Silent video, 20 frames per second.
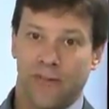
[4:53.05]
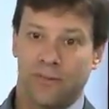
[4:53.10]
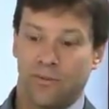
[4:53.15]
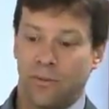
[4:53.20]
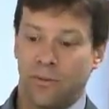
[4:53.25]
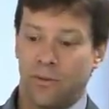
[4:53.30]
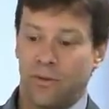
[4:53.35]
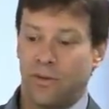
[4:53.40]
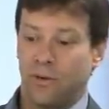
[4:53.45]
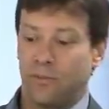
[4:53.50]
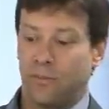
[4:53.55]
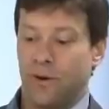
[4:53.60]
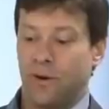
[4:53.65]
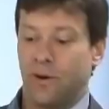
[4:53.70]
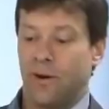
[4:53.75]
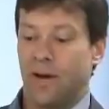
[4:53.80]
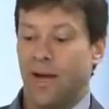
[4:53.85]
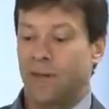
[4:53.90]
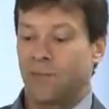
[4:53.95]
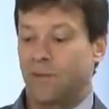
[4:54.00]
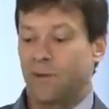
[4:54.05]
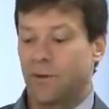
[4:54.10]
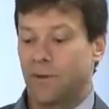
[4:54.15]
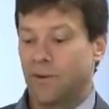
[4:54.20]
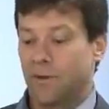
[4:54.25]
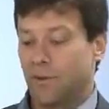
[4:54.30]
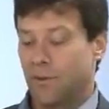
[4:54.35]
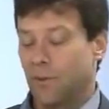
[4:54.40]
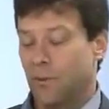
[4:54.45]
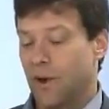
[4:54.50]
that 2-year period
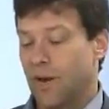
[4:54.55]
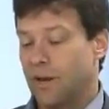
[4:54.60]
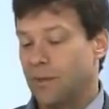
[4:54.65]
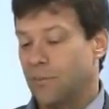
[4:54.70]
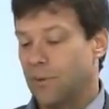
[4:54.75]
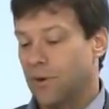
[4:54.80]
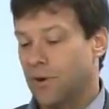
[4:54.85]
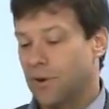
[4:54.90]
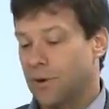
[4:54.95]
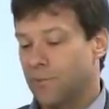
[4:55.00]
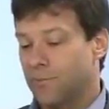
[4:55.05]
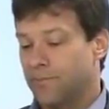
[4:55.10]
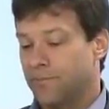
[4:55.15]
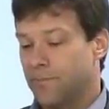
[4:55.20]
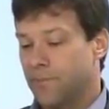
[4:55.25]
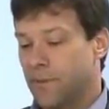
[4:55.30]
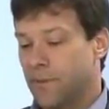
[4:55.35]
after the waiting period.